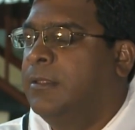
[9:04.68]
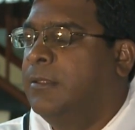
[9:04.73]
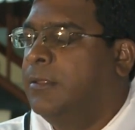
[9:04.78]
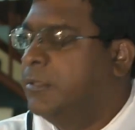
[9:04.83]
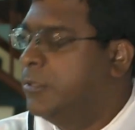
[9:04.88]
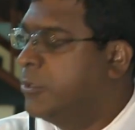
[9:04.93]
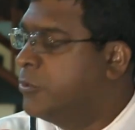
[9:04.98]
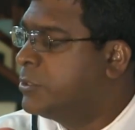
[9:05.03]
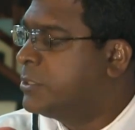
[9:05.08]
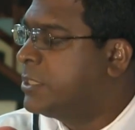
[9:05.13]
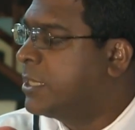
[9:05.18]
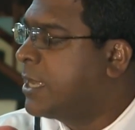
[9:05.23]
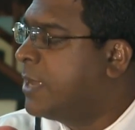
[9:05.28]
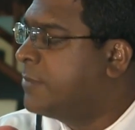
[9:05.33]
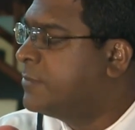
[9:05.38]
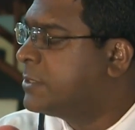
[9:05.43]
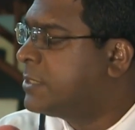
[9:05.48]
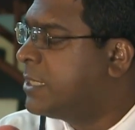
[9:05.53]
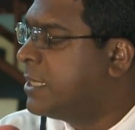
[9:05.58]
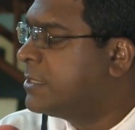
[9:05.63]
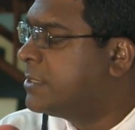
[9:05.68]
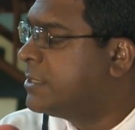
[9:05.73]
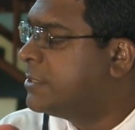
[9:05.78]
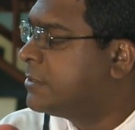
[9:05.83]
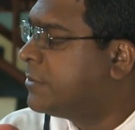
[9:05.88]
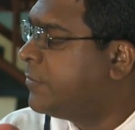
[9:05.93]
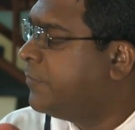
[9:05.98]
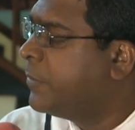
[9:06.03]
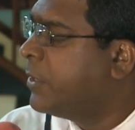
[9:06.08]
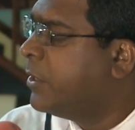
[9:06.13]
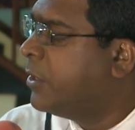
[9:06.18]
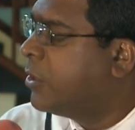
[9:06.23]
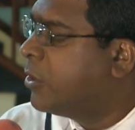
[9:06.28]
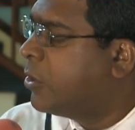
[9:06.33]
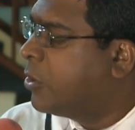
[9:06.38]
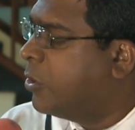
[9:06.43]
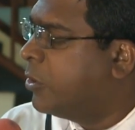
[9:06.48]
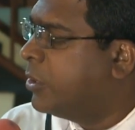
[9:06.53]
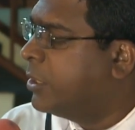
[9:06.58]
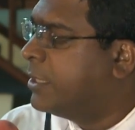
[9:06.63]
In those circumstances,
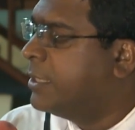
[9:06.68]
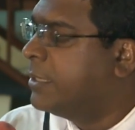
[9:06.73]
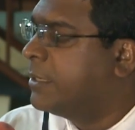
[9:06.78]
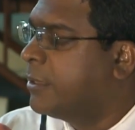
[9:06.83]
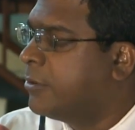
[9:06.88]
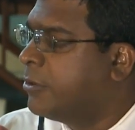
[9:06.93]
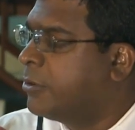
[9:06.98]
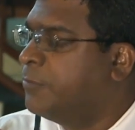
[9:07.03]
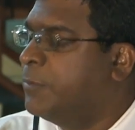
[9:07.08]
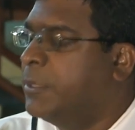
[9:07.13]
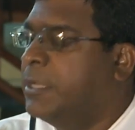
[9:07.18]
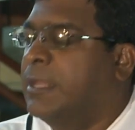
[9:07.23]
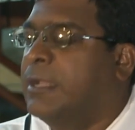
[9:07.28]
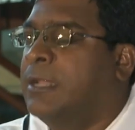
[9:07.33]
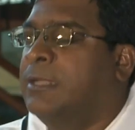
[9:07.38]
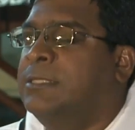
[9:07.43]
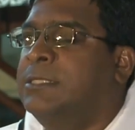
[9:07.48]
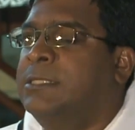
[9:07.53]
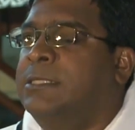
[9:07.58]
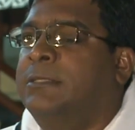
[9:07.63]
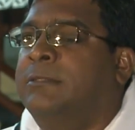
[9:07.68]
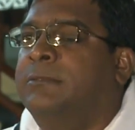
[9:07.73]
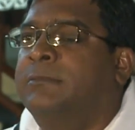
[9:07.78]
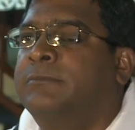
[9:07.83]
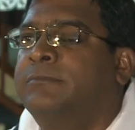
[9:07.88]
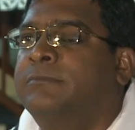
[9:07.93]
quality cannot be guaranteed.